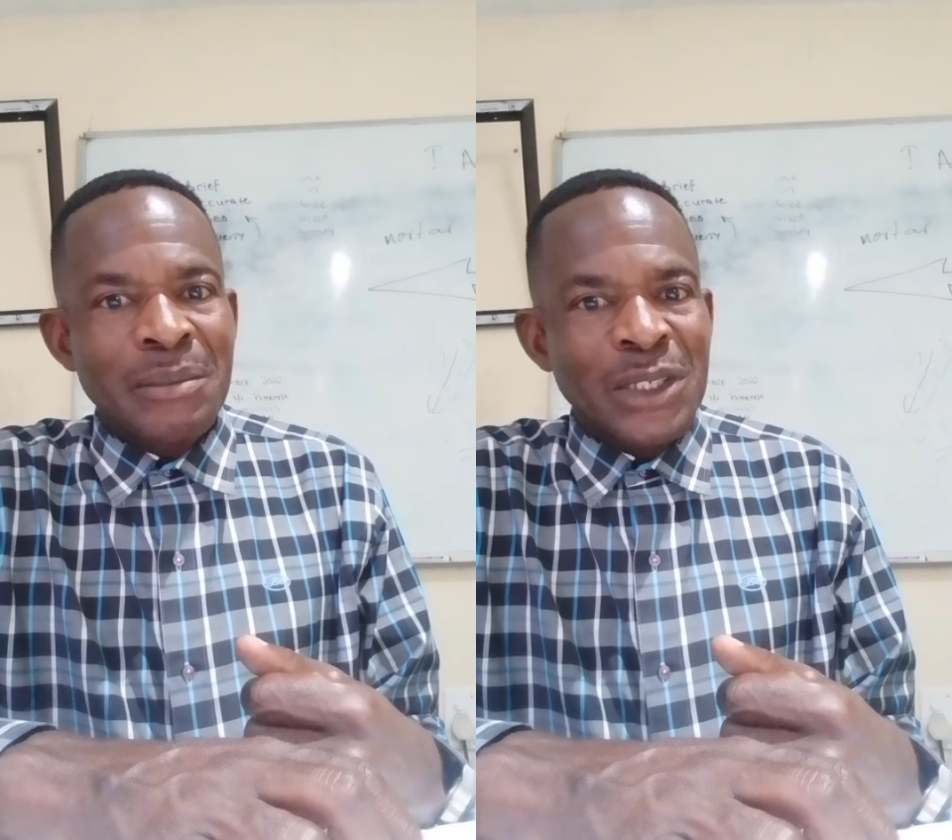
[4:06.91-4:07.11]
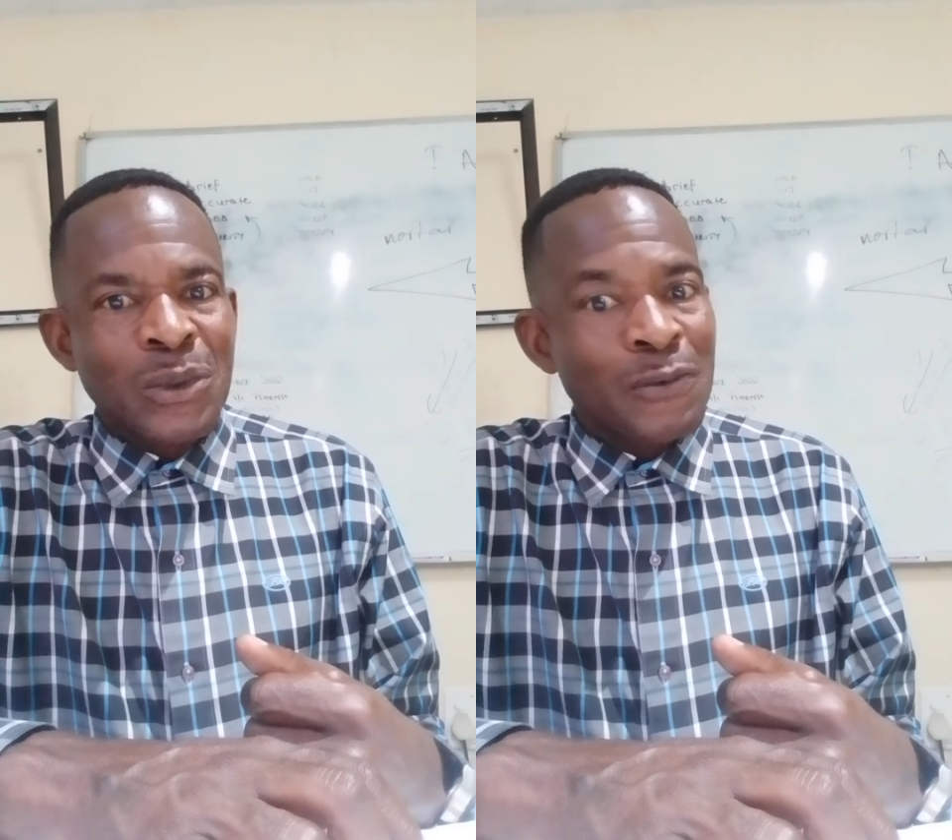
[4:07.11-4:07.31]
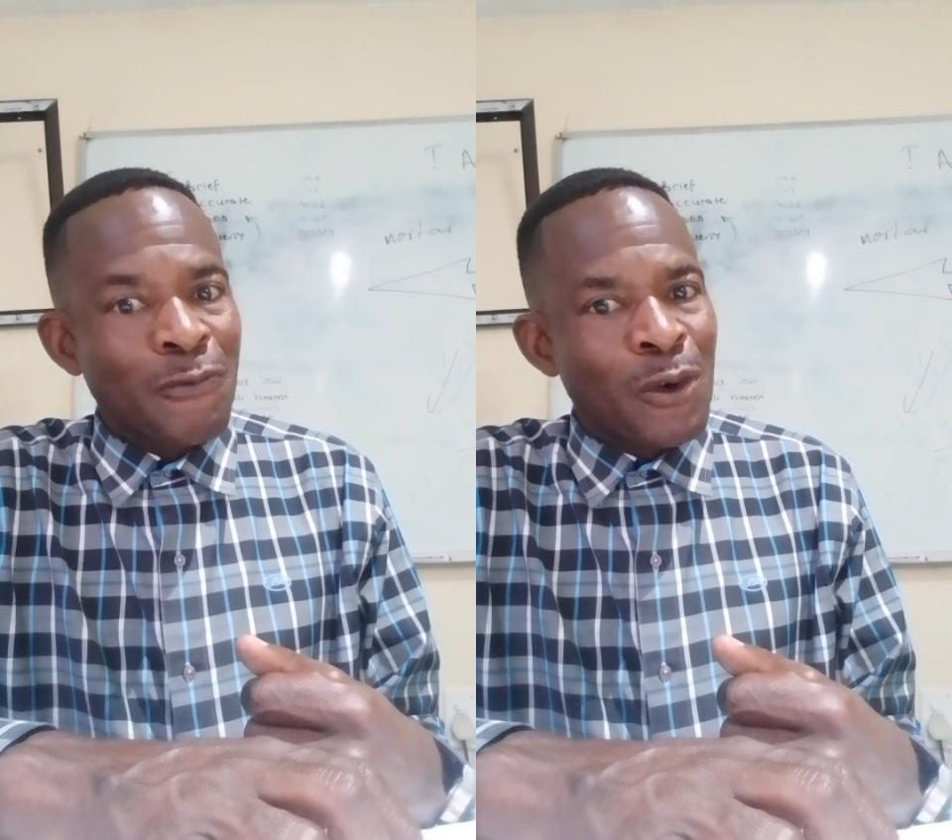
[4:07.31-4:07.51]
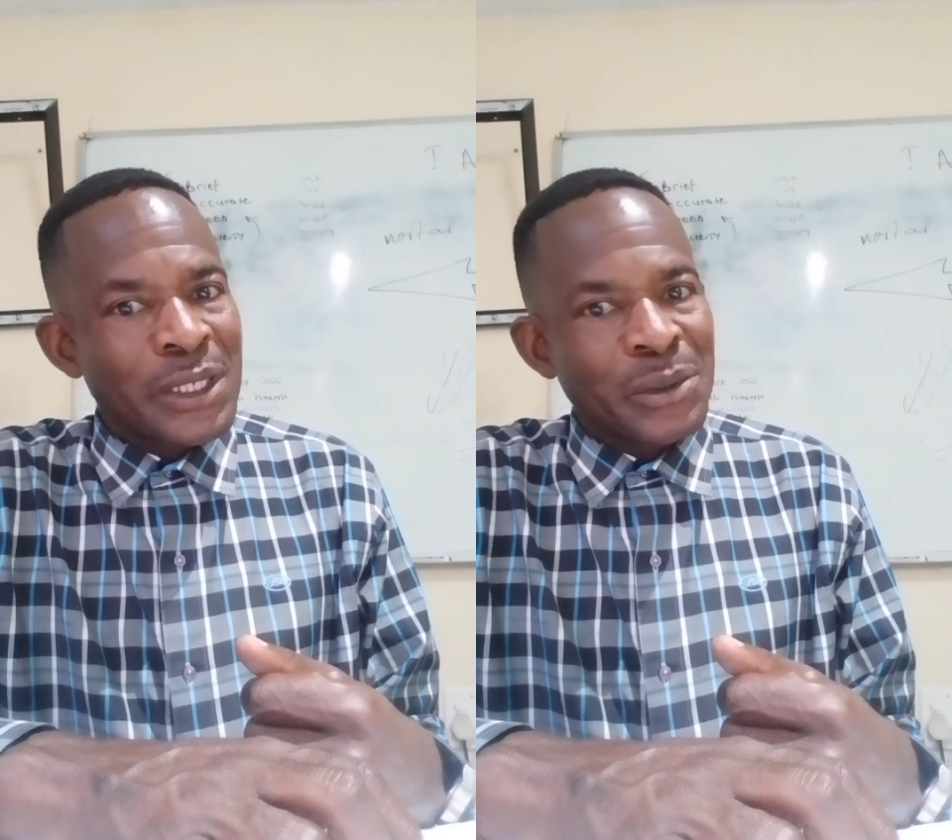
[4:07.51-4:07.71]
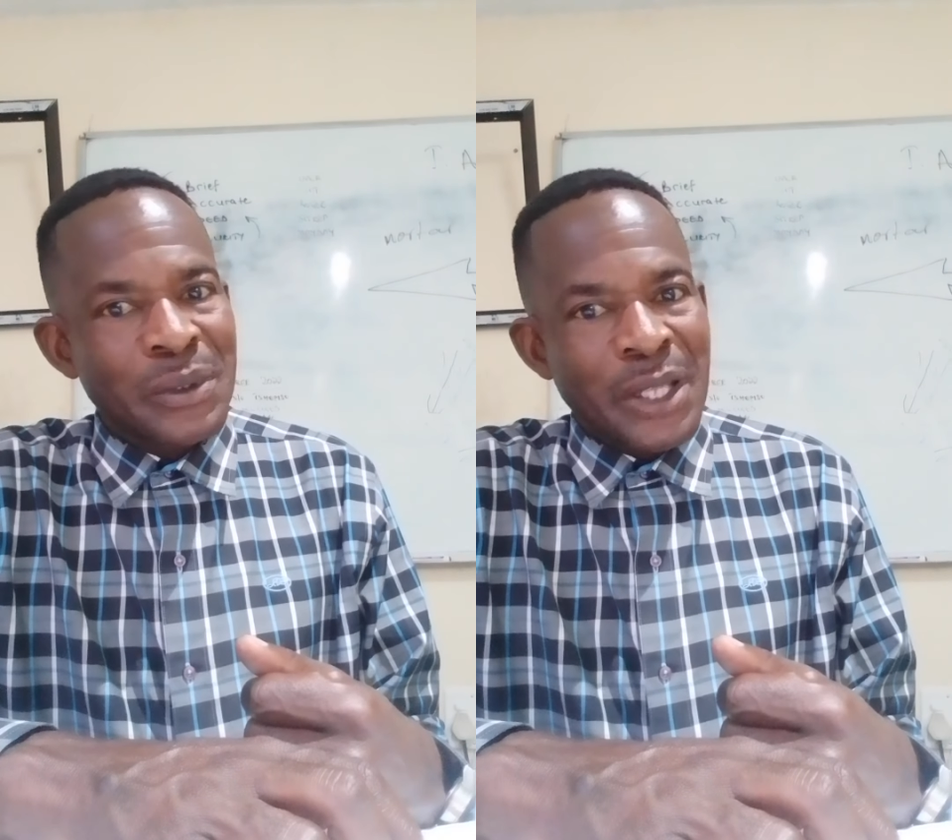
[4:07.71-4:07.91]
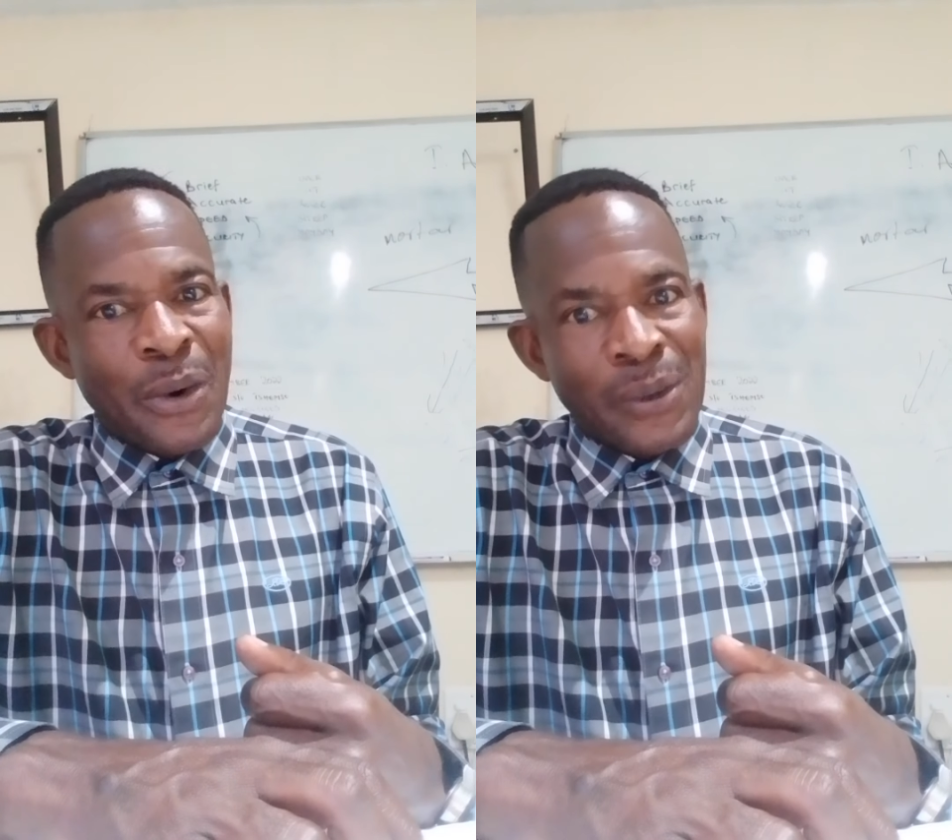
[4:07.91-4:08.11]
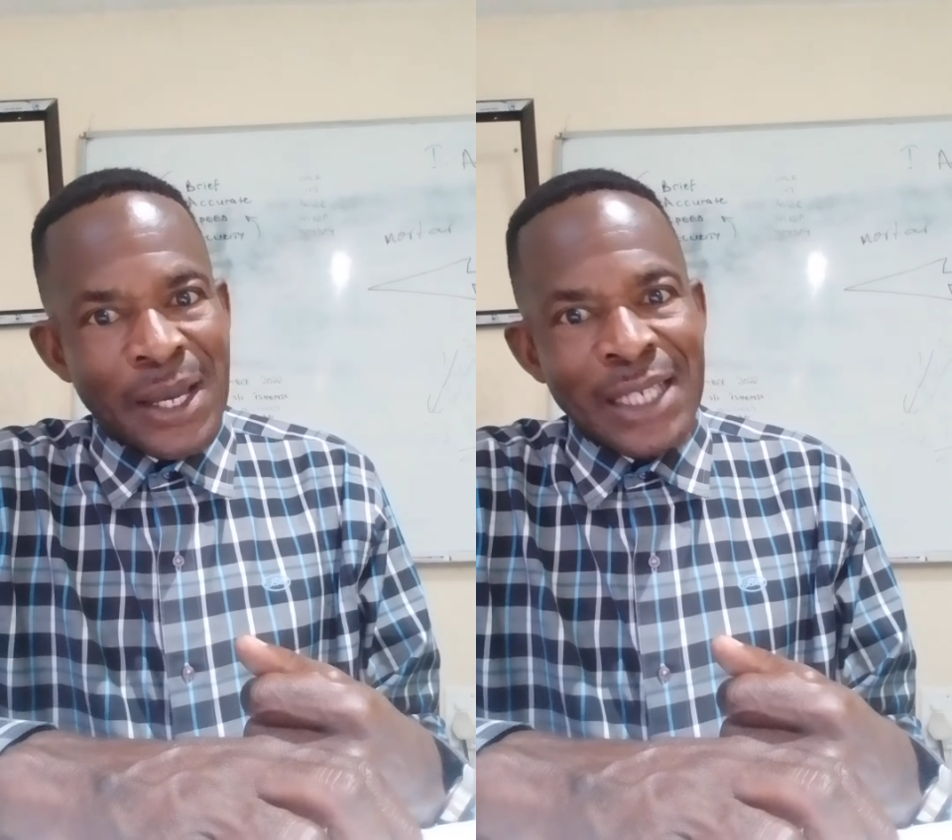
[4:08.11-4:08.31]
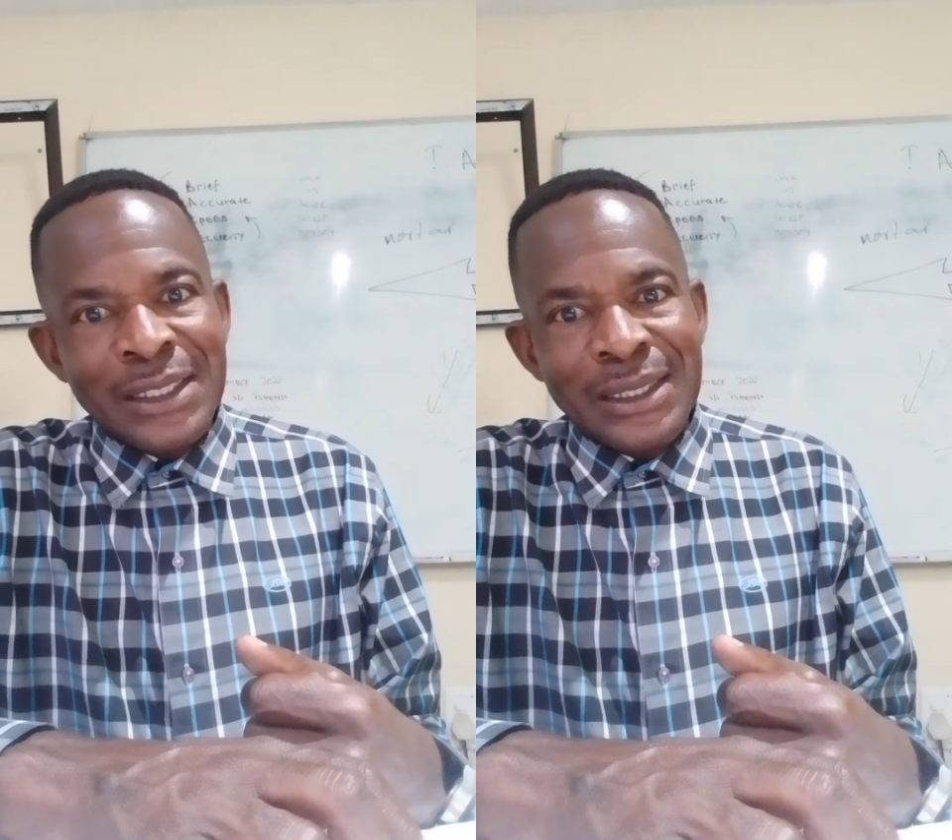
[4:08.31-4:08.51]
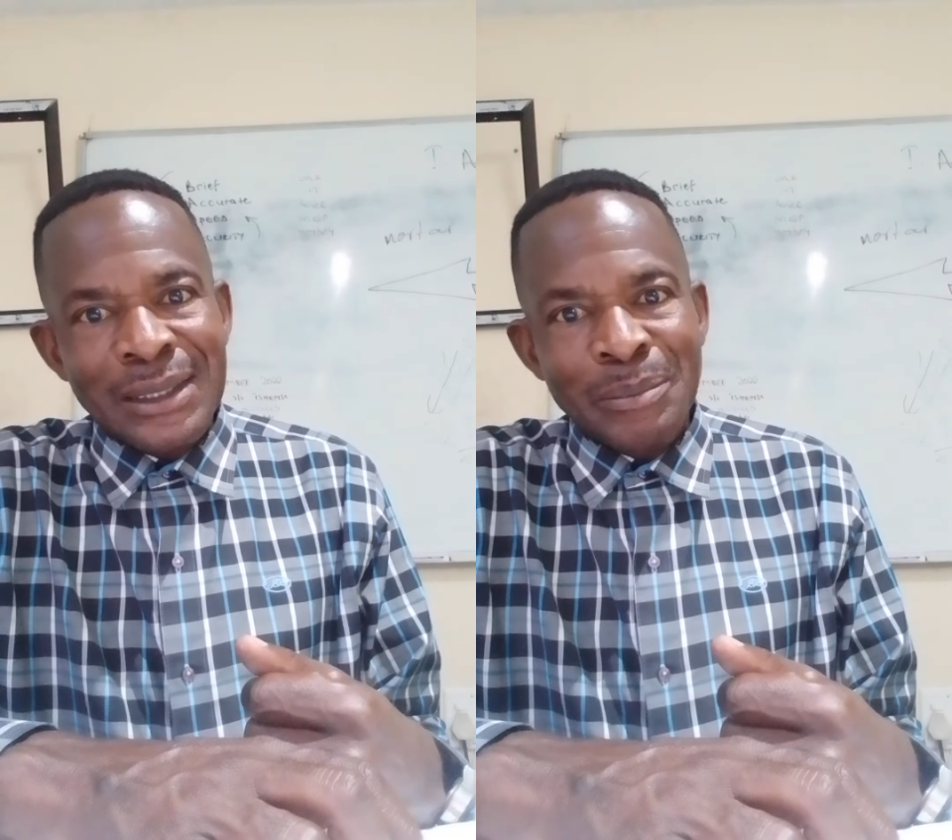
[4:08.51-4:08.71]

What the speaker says: must not fall into the wrong hands,